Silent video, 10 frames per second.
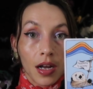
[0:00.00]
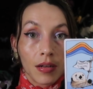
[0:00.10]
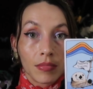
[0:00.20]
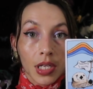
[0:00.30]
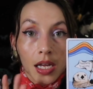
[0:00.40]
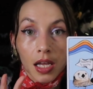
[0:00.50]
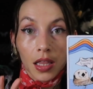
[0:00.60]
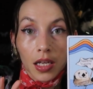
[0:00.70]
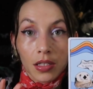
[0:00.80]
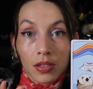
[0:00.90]
um,
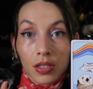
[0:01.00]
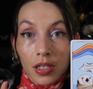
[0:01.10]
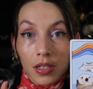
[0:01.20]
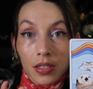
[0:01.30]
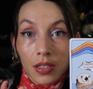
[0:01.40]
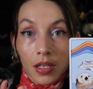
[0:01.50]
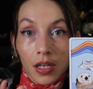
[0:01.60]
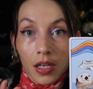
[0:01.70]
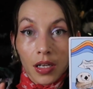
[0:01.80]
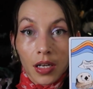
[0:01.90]
taking things too
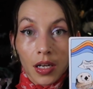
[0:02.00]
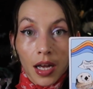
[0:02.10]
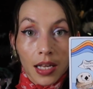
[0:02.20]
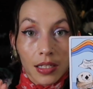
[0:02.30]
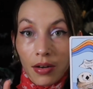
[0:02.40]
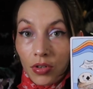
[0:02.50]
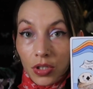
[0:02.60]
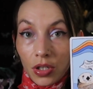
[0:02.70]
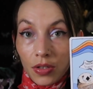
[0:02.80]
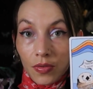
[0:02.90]
seriously has
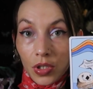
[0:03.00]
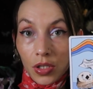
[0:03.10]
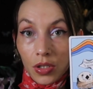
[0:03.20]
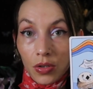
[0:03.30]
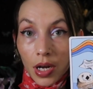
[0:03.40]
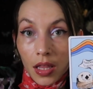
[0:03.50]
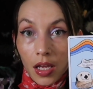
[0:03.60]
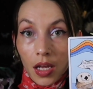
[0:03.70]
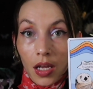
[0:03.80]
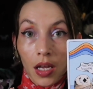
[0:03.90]
never served you. I
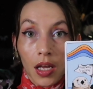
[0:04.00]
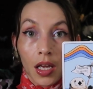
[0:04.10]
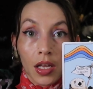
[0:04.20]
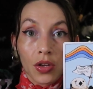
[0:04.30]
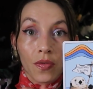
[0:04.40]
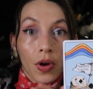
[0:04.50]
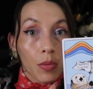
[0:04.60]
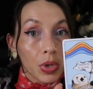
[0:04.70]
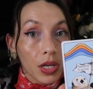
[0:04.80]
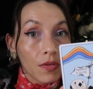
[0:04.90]
think you're
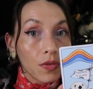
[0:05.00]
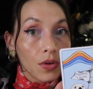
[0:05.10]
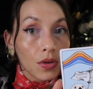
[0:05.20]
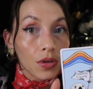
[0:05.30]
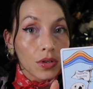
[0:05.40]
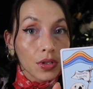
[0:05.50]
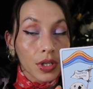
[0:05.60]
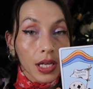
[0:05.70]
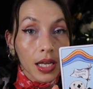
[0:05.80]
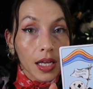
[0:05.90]
very playful
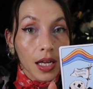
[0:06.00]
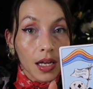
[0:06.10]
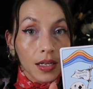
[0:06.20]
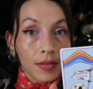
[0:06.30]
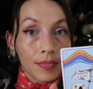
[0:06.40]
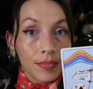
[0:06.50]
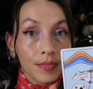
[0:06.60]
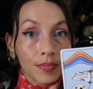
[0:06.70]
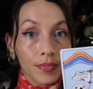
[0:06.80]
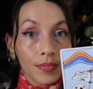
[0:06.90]

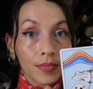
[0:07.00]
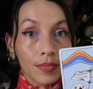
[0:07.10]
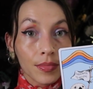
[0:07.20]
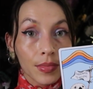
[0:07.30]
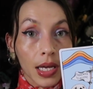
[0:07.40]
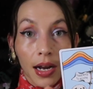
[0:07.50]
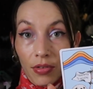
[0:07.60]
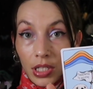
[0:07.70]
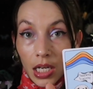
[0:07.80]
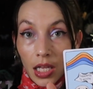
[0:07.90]
um in
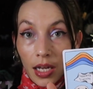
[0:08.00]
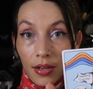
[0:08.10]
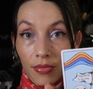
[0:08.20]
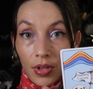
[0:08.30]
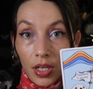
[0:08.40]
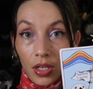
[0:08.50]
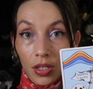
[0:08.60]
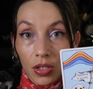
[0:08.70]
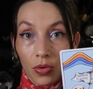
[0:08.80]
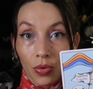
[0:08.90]
everyday life. Like,
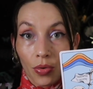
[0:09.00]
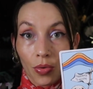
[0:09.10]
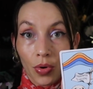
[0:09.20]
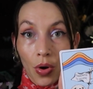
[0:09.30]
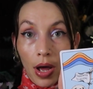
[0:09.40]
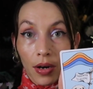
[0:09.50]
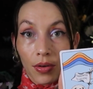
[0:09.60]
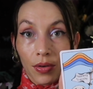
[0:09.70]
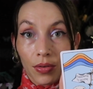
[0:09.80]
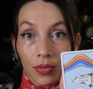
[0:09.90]
you know how
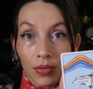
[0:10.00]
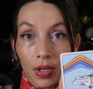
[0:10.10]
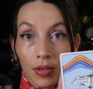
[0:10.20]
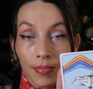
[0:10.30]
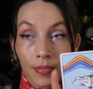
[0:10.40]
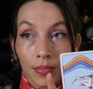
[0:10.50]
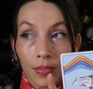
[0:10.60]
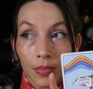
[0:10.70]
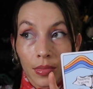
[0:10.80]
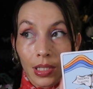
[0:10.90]
to um,
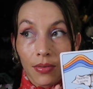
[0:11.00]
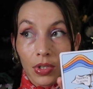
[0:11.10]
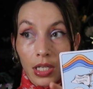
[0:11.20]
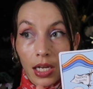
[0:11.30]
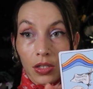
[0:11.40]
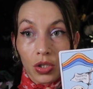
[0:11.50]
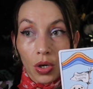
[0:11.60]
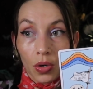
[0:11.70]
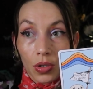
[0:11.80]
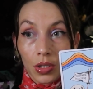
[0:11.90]
give and take
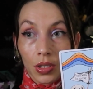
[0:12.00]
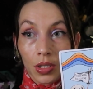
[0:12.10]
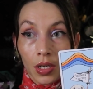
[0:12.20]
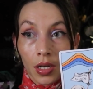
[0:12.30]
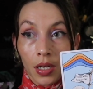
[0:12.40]
jokes.